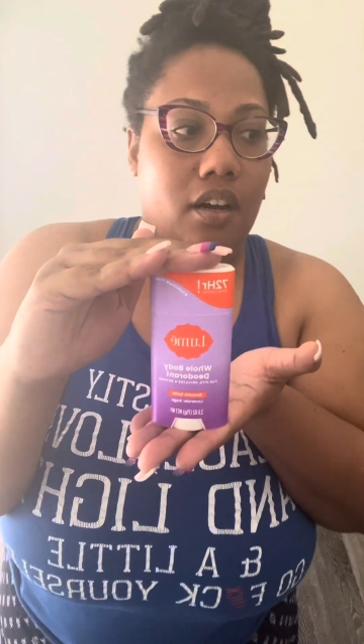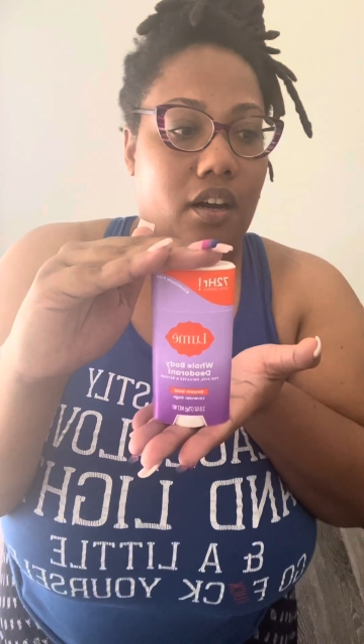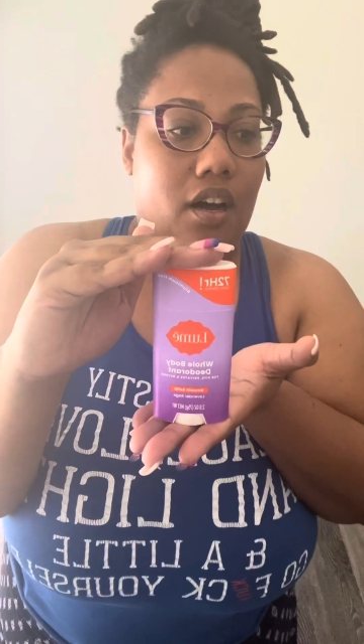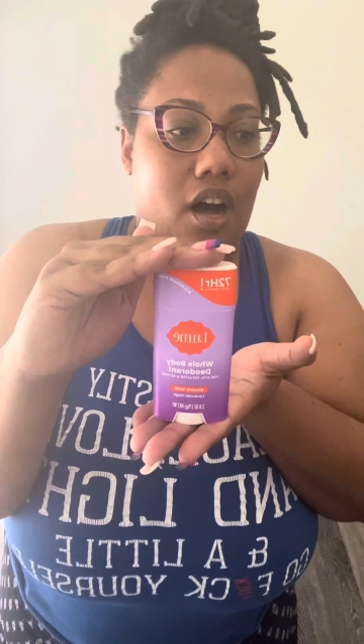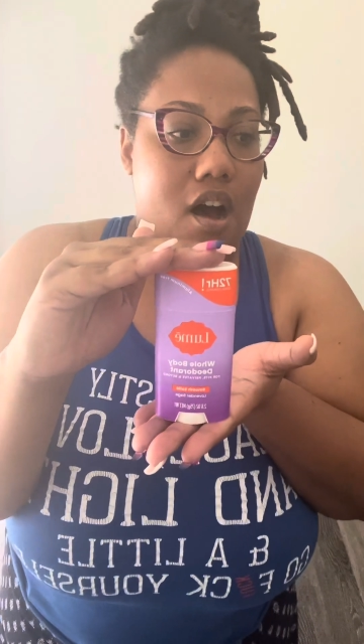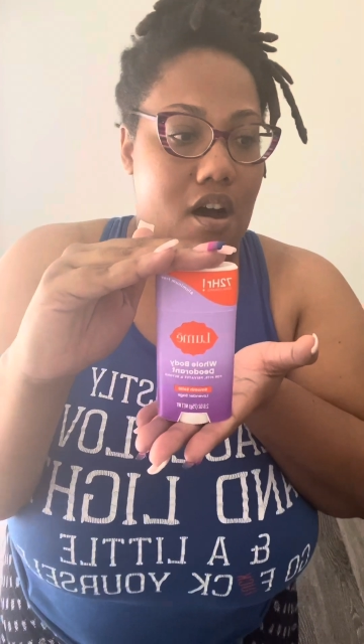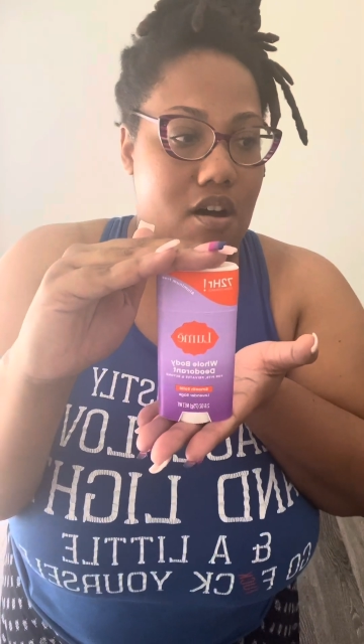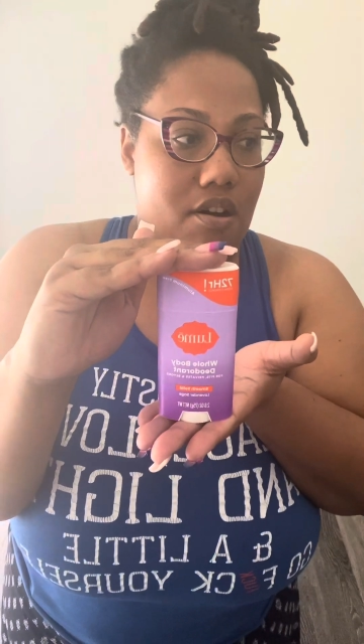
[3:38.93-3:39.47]

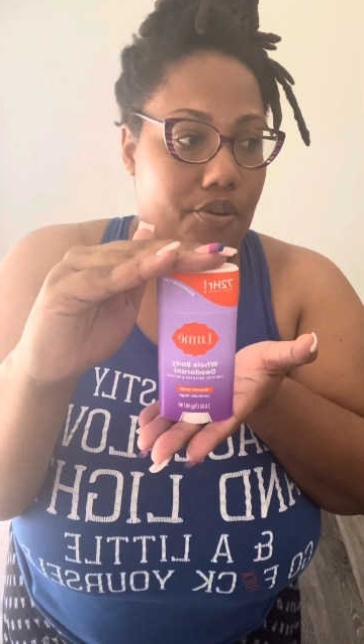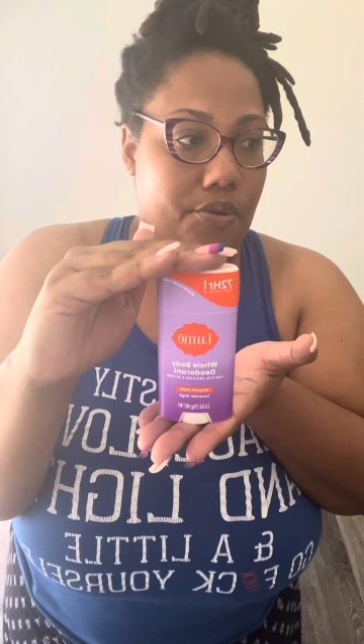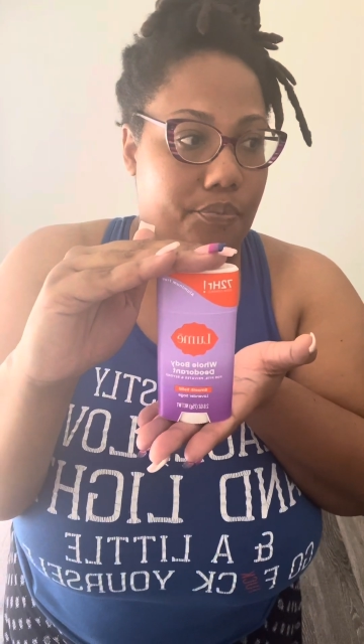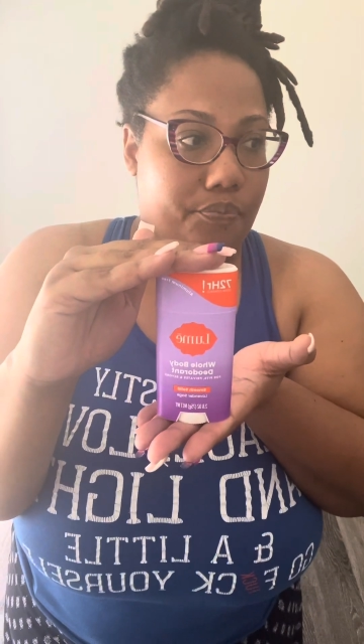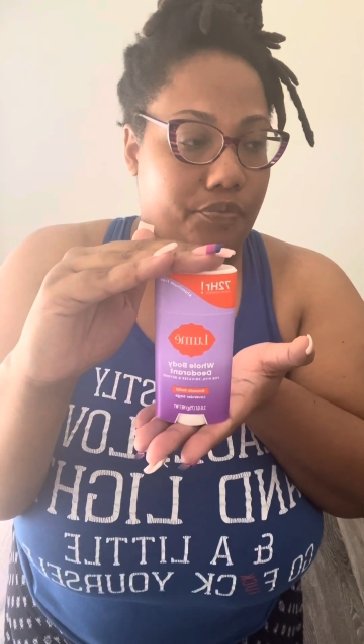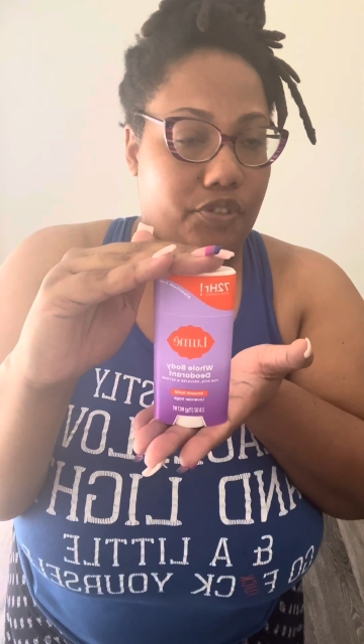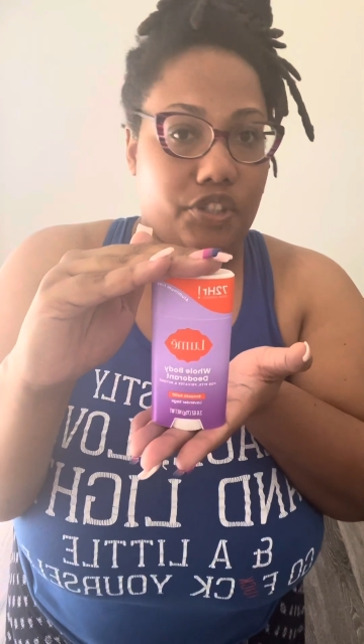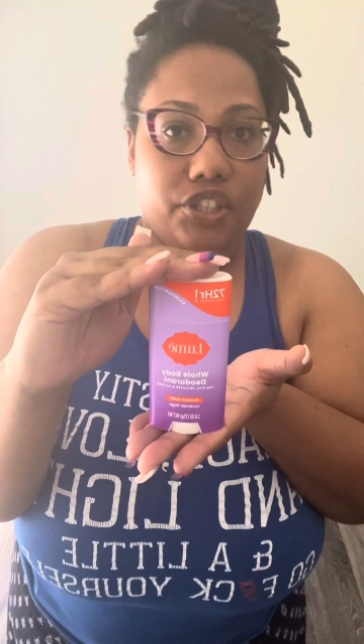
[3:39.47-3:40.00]

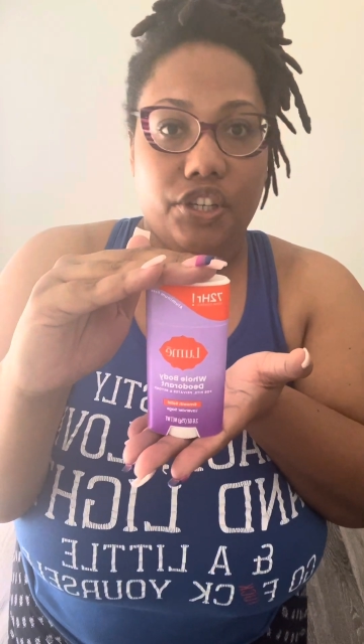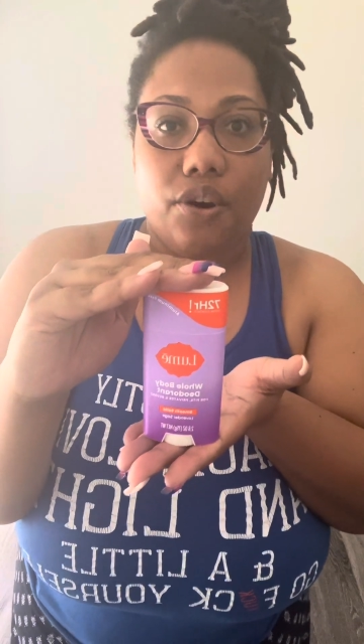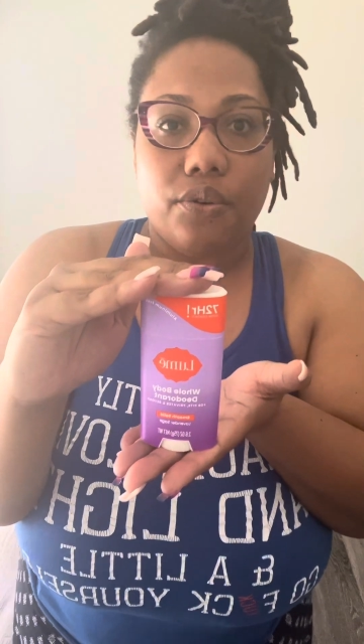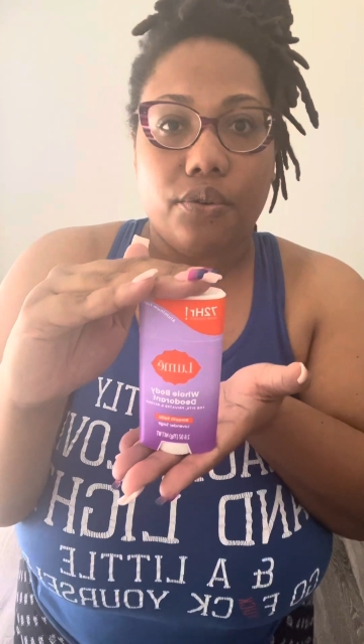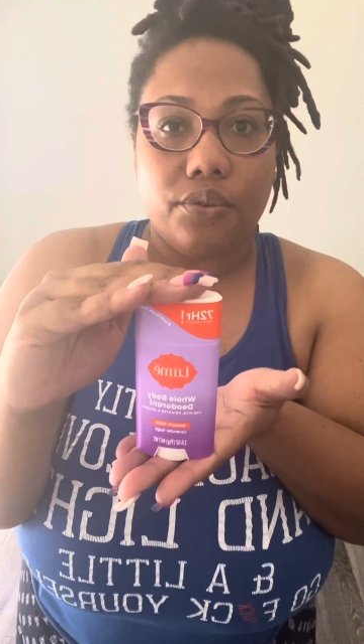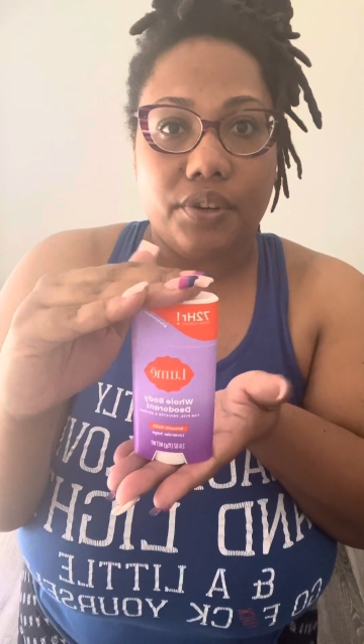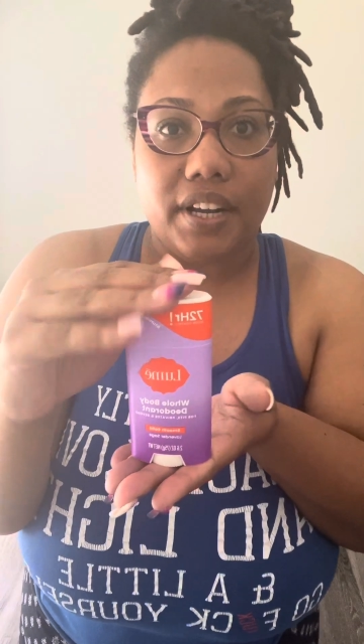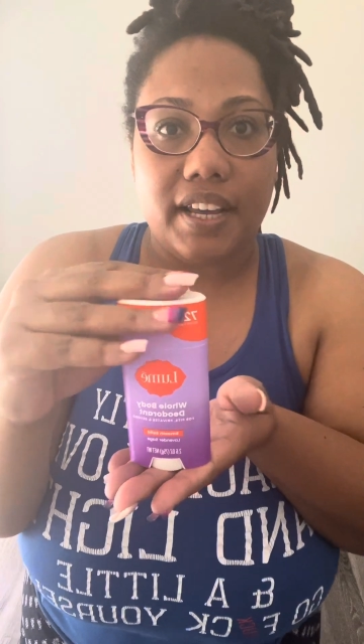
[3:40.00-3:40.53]

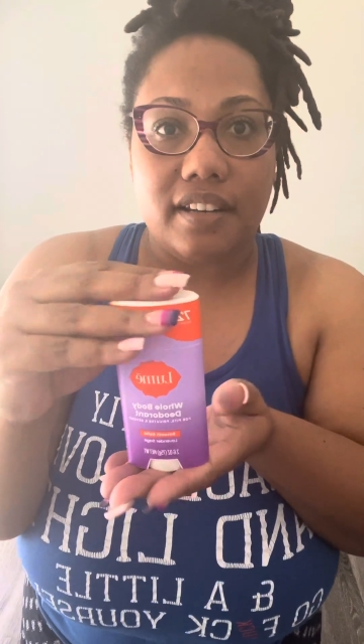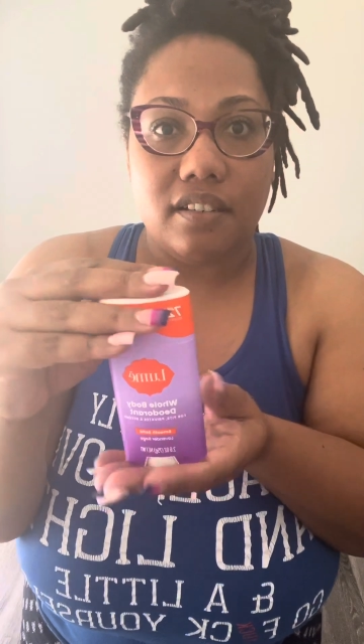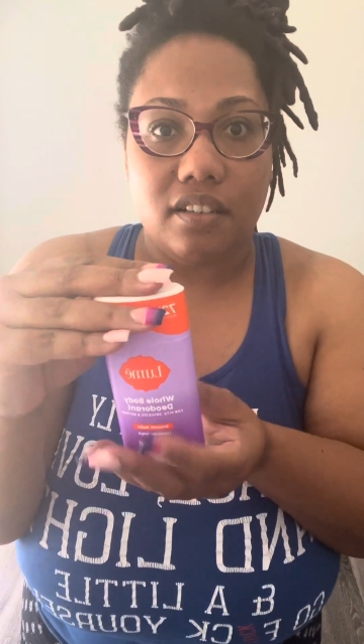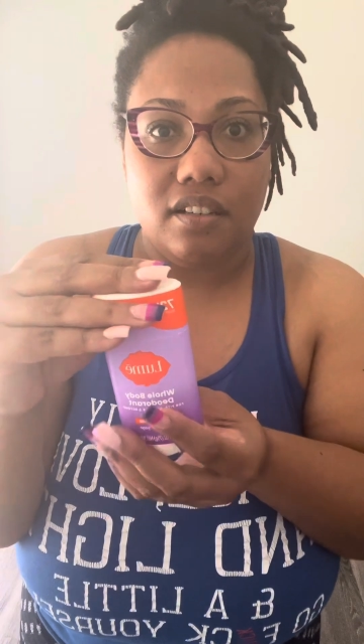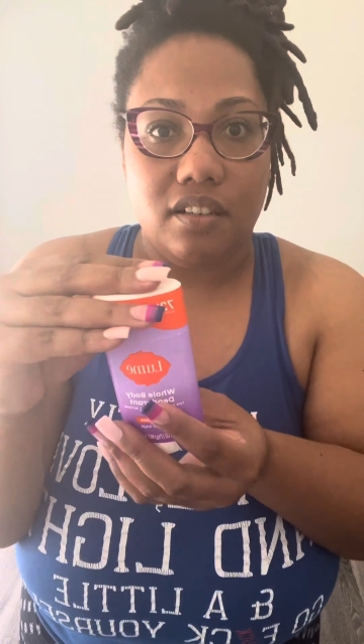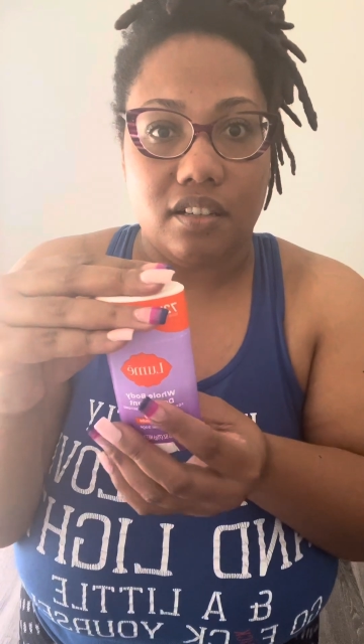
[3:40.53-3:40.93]
deodorant